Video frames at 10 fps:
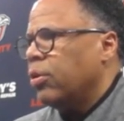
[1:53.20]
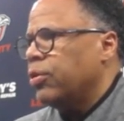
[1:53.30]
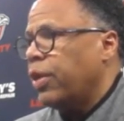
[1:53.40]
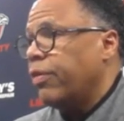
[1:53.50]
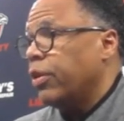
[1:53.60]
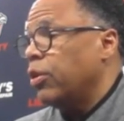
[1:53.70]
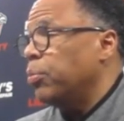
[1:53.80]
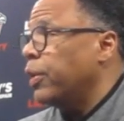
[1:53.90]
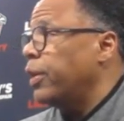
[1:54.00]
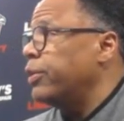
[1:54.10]
because we have other
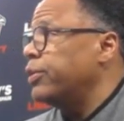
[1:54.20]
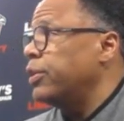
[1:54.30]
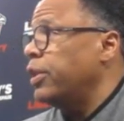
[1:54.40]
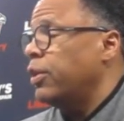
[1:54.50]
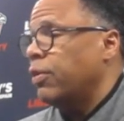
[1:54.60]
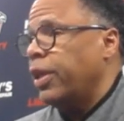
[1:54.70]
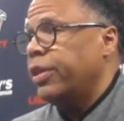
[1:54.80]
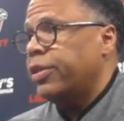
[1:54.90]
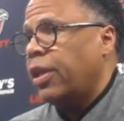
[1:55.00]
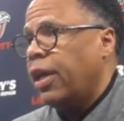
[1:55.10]
good players, and he
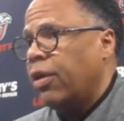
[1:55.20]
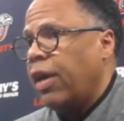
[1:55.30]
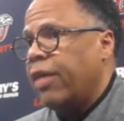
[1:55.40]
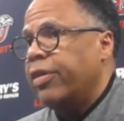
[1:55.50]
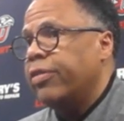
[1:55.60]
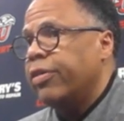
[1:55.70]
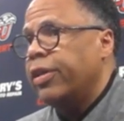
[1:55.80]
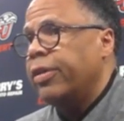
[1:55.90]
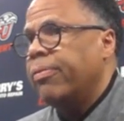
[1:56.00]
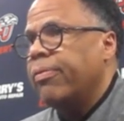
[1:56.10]
creates a lot of gravity for
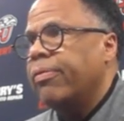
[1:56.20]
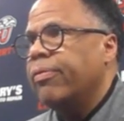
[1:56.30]
them.